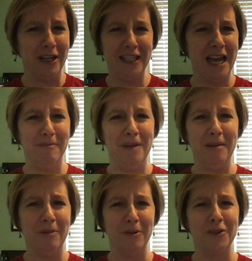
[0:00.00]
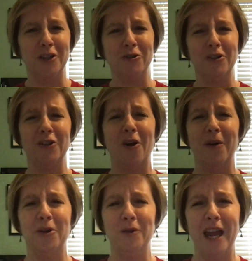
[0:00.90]
to dead people centuries ago
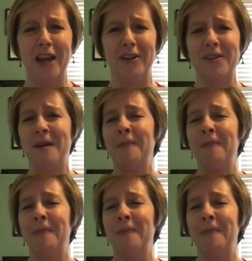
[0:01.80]
and who cares.